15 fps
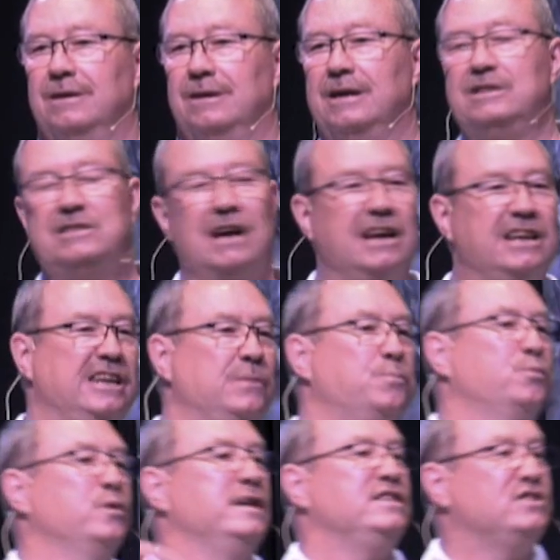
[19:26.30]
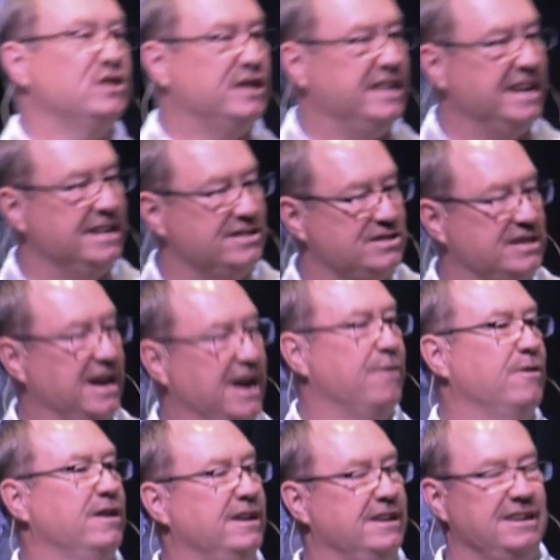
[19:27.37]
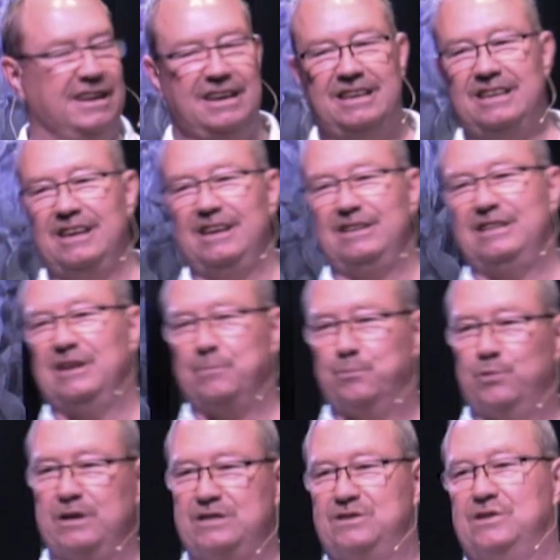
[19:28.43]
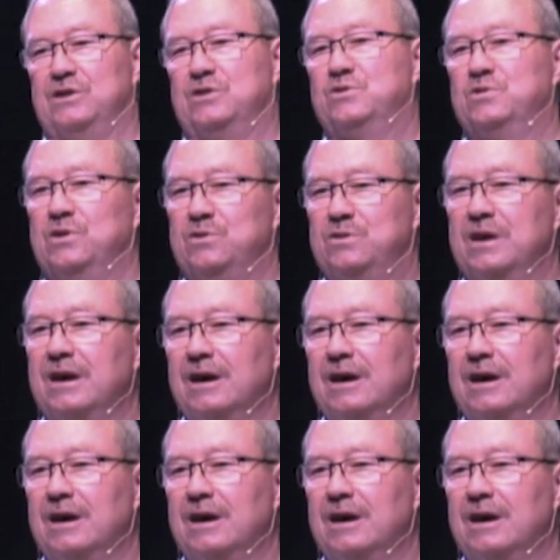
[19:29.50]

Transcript: And John did preach against Herod, and he did preach the truth.